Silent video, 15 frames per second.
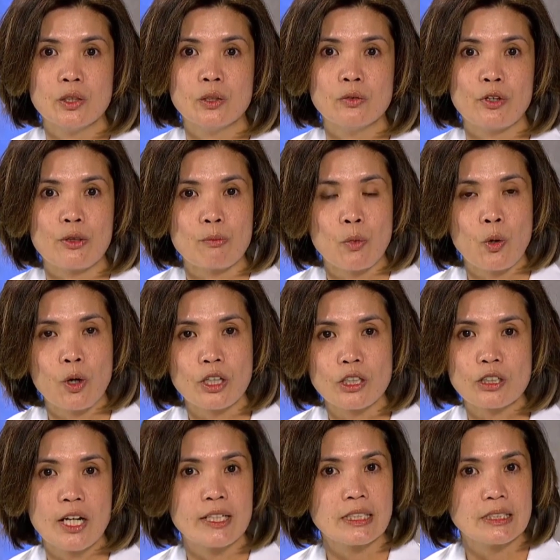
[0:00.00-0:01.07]
with more
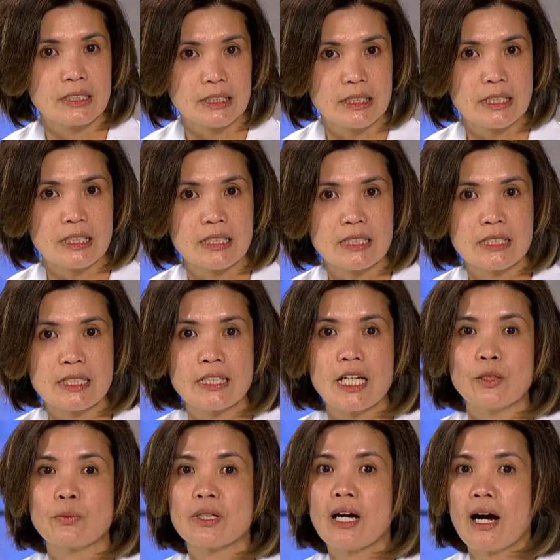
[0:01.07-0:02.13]
chronic disease,
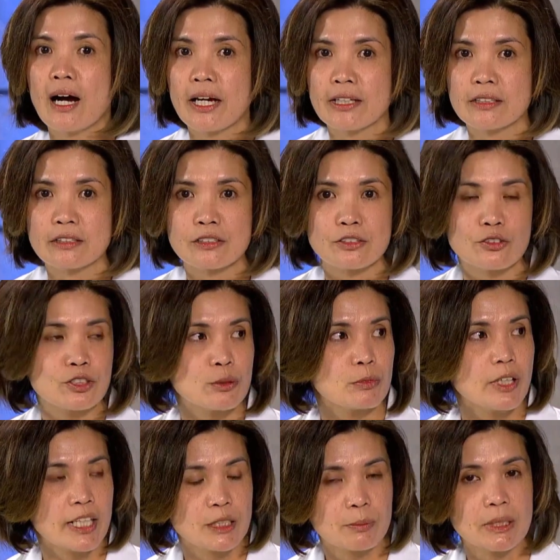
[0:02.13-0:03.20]
and with higher
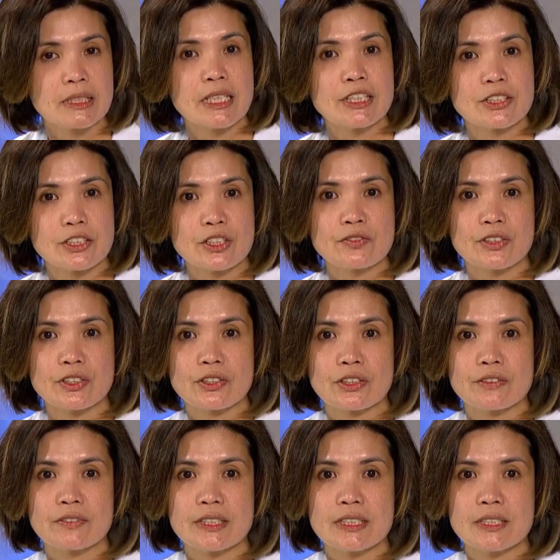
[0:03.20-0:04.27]
consumer expectations for
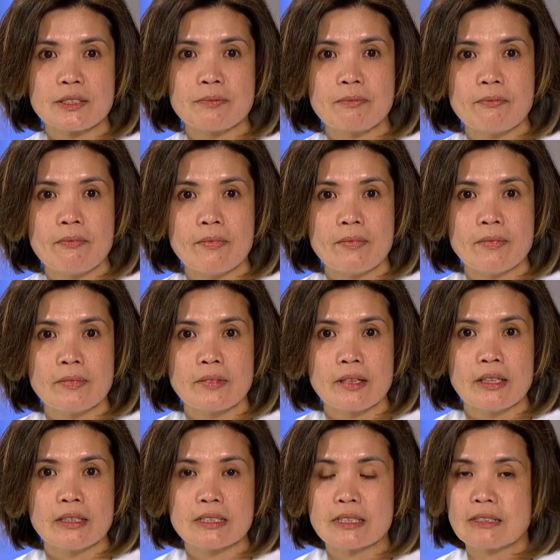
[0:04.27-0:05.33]
service.
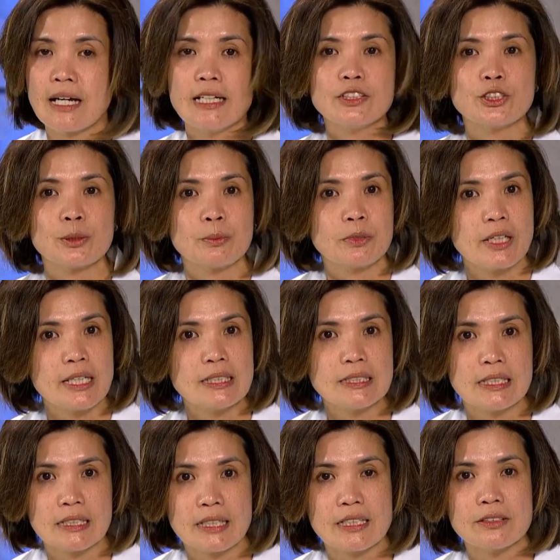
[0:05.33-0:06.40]
It is not
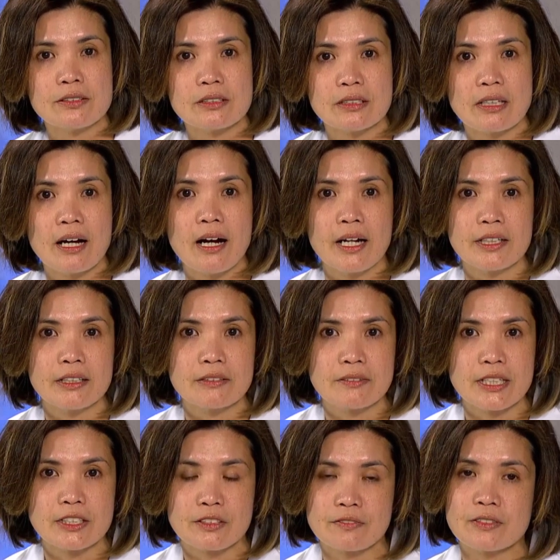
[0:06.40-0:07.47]
surprising then to see higher
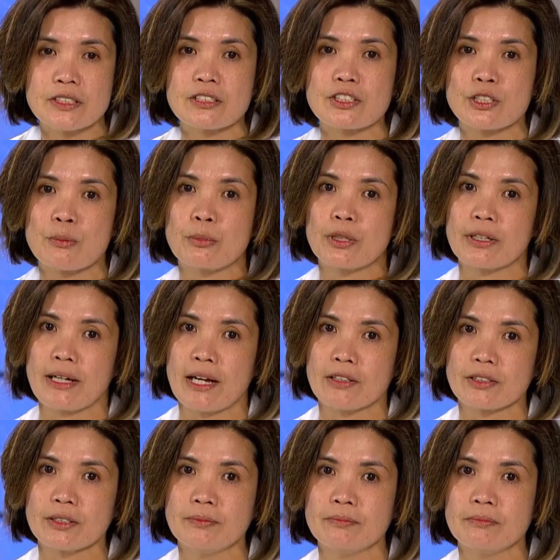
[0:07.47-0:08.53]
rates of physician burnout.